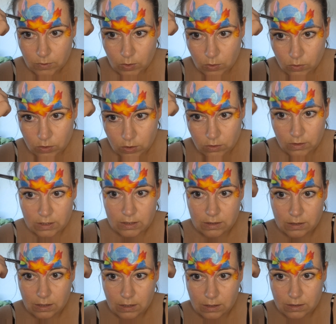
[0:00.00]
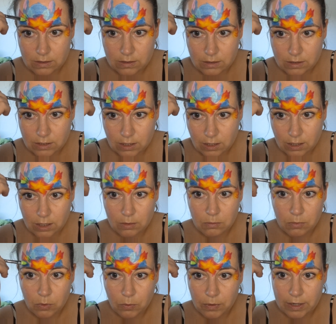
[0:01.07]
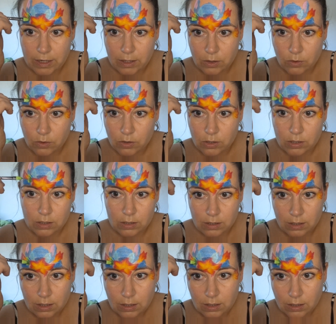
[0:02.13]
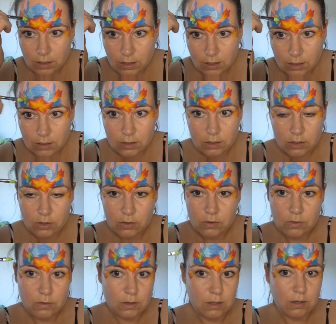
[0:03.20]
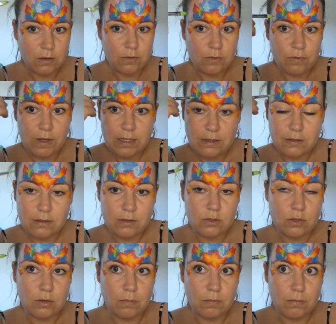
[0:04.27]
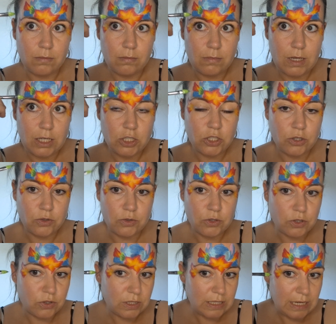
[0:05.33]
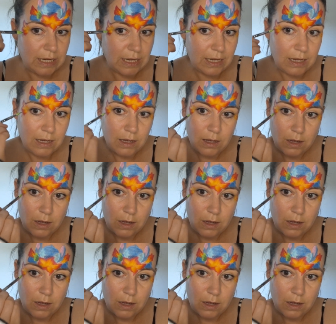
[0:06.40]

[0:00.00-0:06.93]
Also, this is the time where you can, I don't know, fix some issues you see.